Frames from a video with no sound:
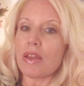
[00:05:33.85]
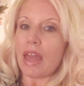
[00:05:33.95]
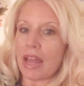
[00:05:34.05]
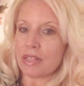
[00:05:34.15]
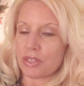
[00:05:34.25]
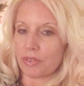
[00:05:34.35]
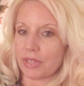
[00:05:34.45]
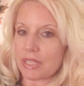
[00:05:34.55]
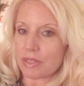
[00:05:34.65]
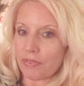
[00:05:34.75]
Hence the
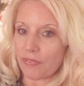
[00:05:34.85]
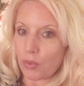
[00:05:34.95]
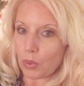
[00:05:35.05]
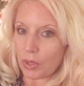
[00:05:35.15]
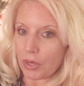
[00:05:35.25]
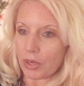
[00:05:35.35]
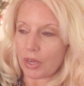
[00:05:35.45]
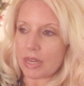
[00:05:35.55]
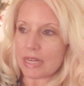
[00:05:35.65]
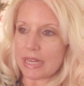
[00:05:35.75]
reason
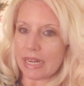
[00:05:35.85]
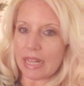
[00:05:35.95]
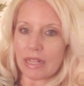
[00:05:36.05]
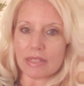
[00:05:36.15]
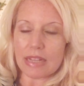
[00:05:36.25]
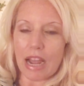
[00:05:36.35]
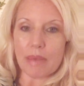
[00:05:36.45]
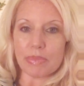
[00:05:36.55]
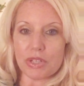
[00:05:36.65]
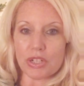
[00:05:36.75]
for needing
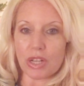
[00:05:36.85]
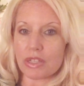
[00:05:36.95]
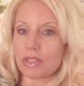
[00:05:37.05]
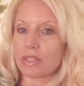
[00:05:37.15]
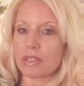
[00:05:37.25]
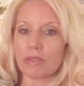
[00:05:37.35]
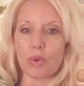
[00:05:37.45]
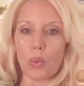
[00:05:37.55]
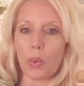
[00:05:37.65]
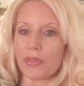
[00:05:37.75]
time to just
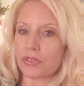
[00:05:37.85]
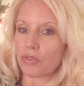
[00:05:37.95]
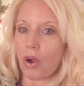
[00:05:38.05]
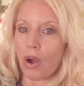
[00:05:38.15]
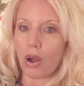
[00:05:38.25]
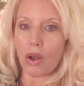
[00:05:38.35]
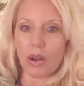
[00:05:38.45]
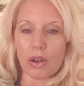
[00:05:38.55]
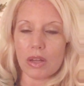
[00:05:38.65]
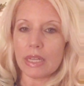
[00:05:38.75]

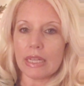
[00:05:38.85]
withdraw